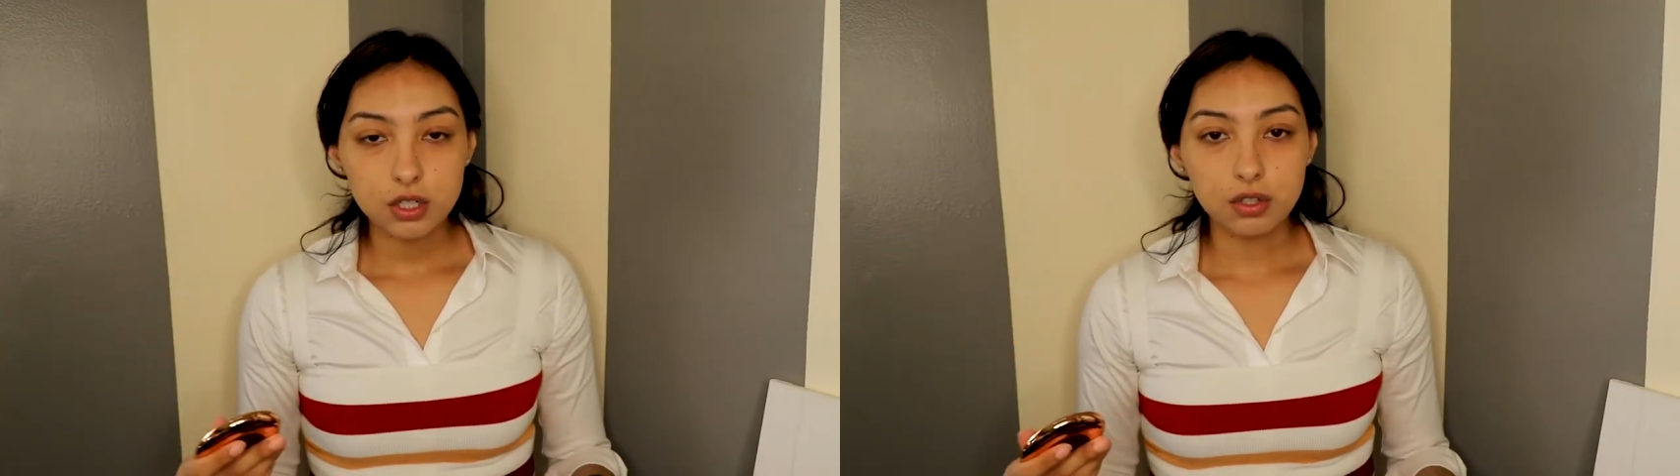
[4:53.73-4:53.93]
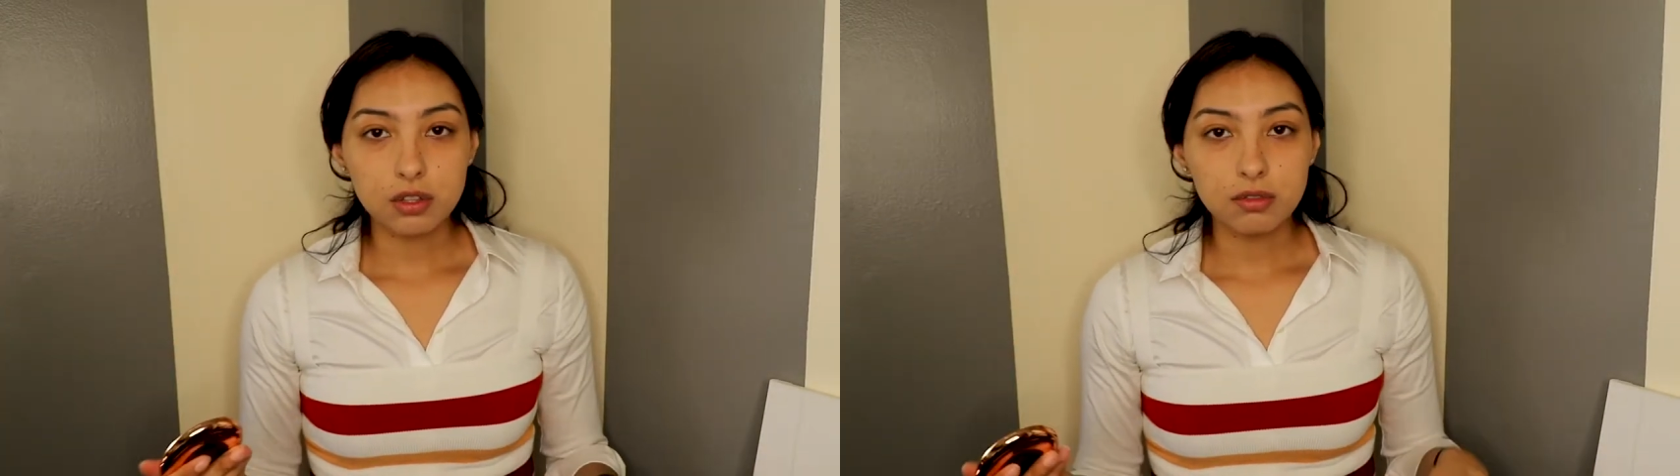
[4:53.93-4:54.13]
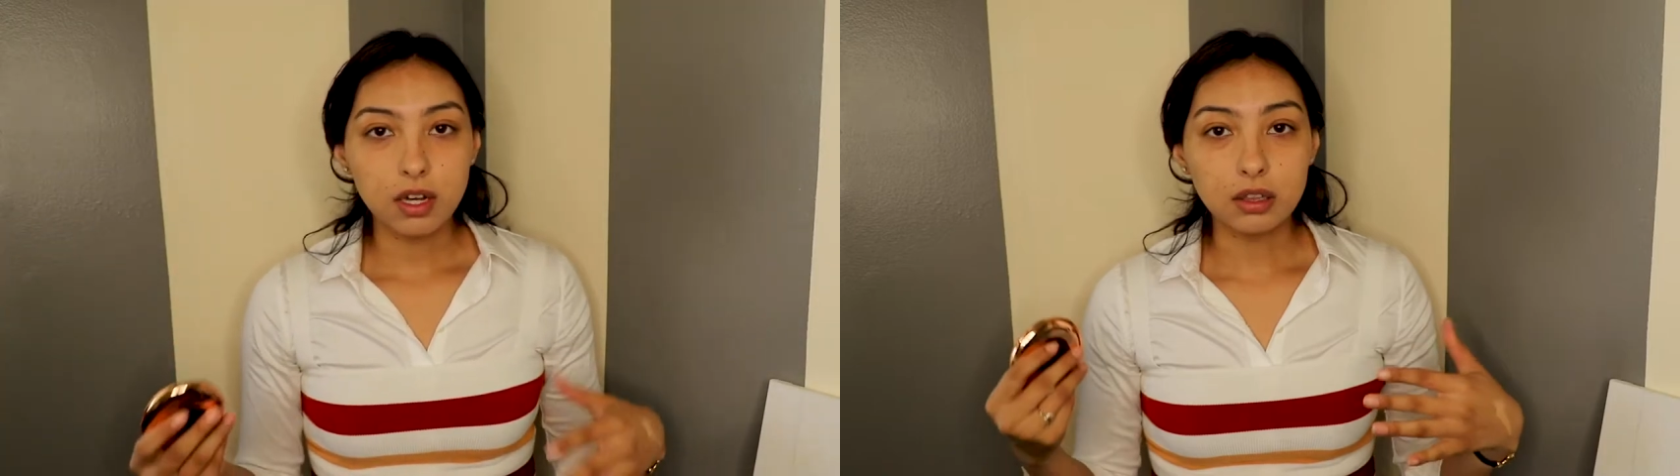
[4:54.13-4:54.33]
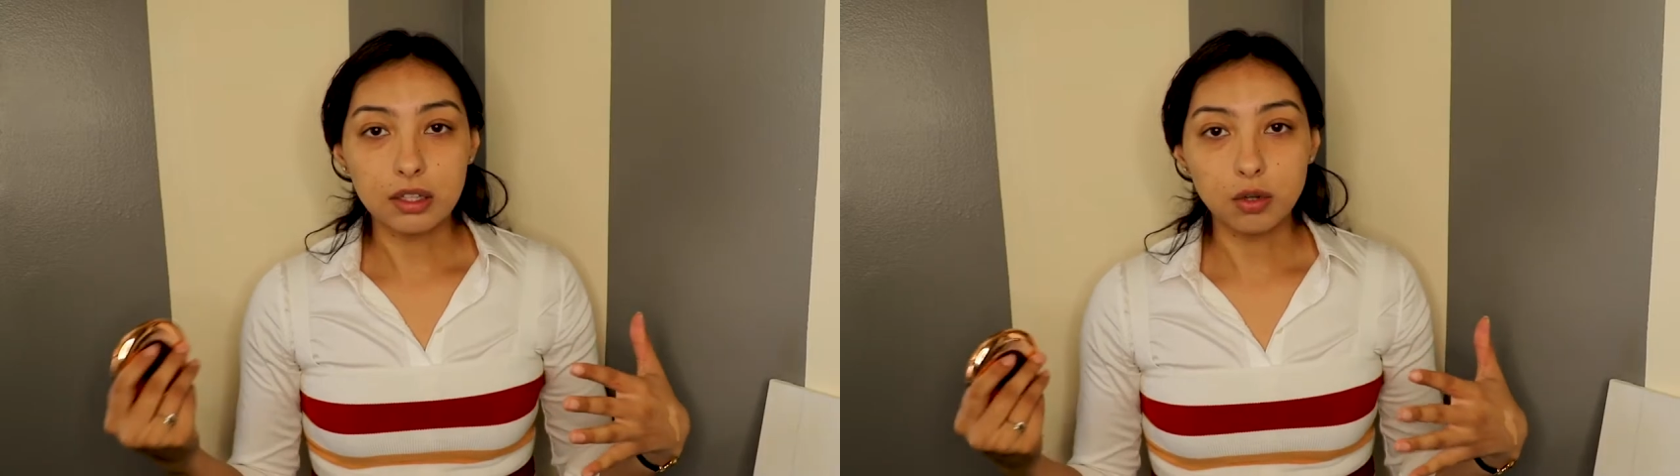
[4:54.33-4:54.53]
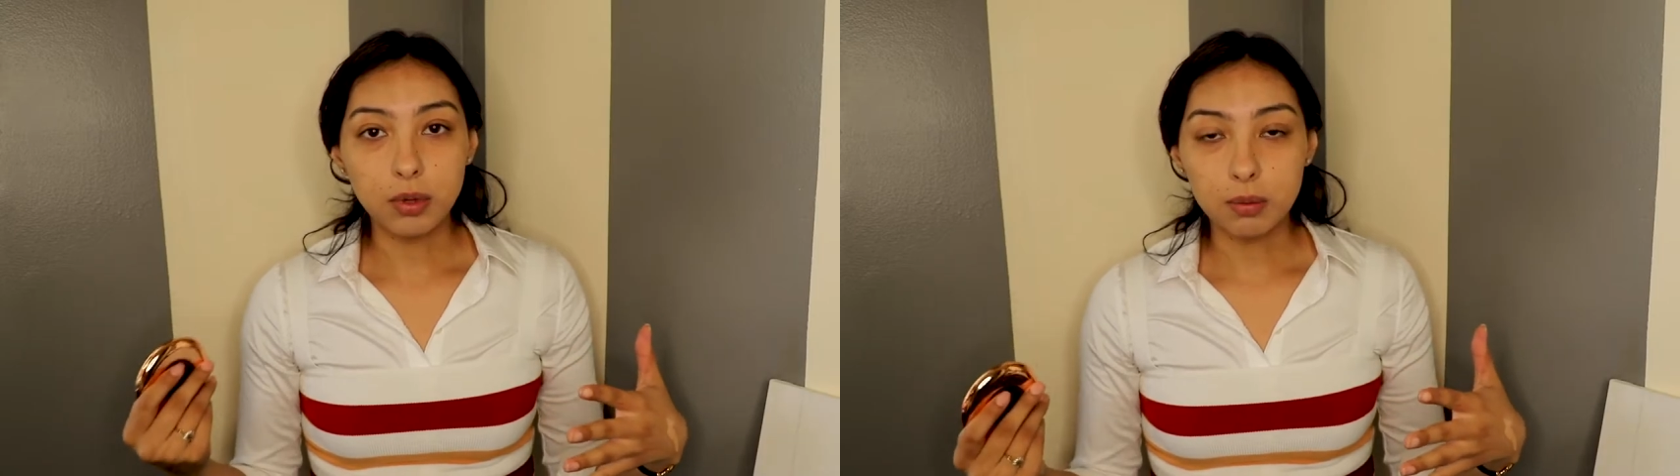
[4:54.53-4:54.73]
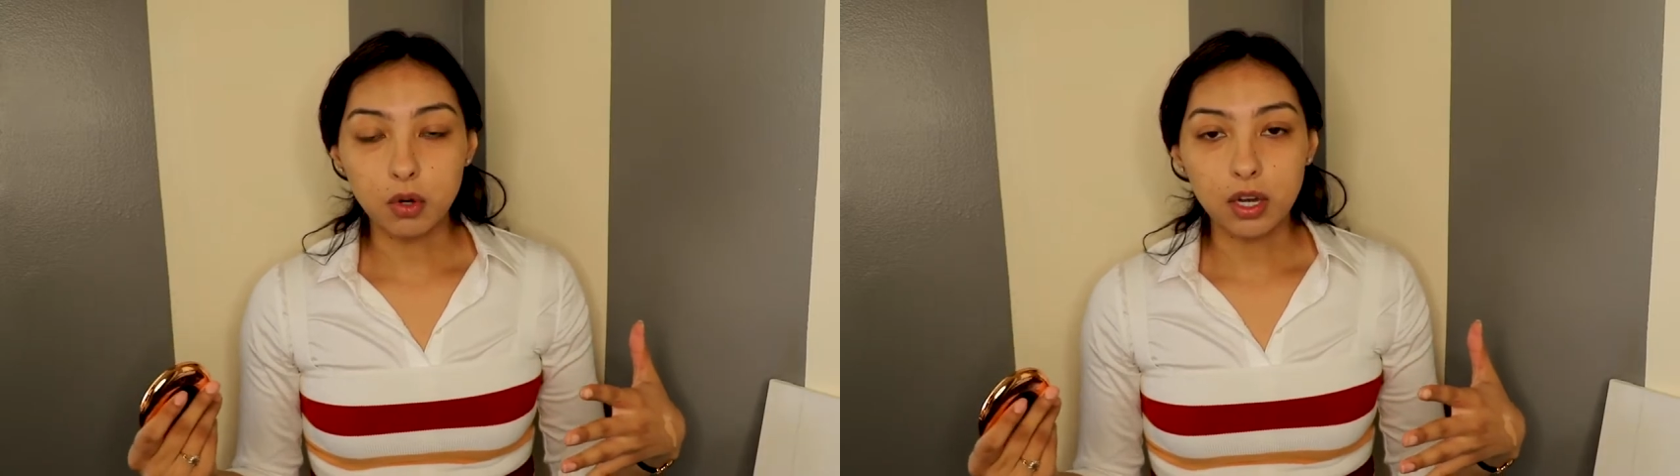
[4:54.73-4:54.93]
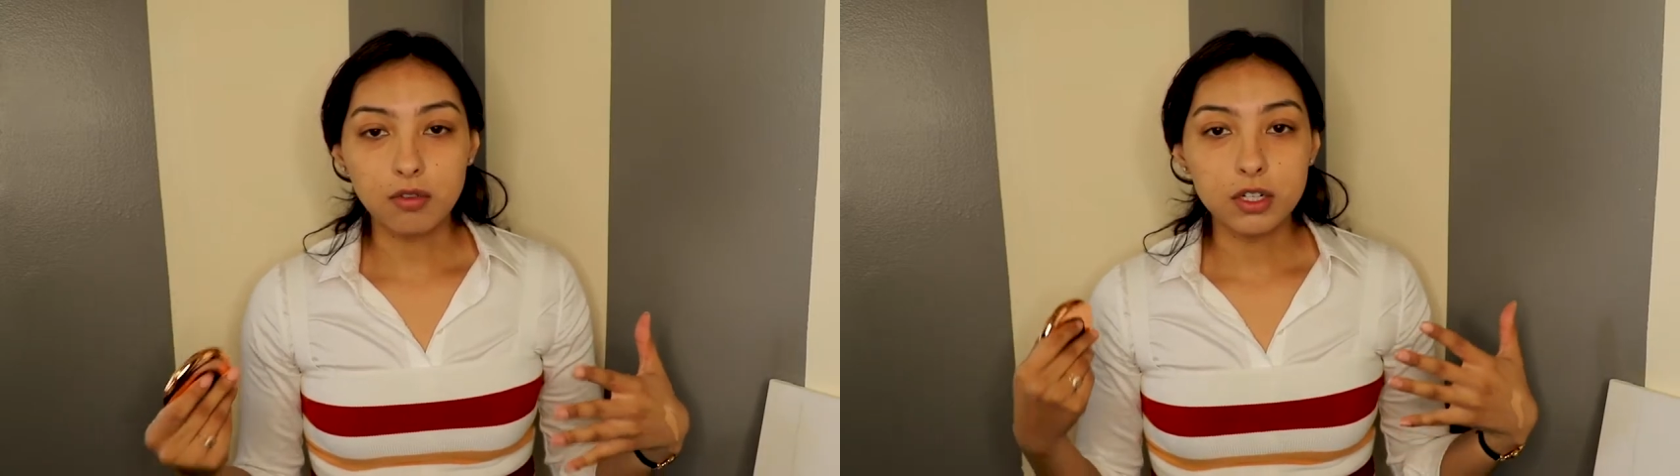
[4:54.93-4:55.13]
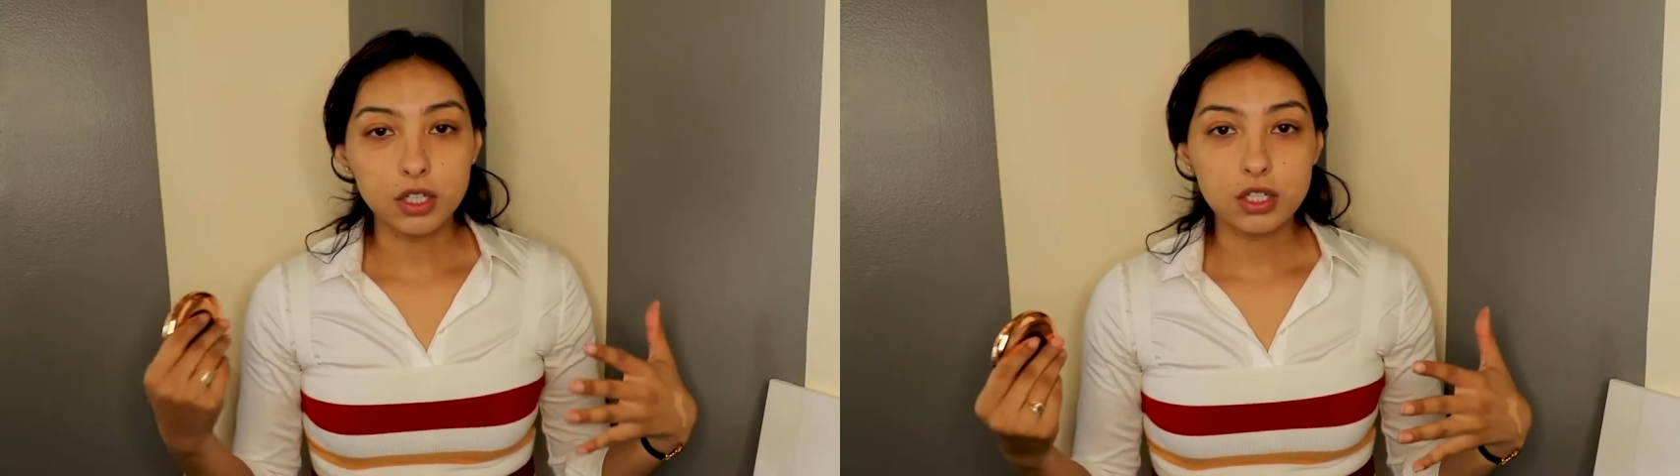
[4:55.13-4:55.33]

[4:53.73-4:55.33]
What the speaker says: or a little bit more coverage,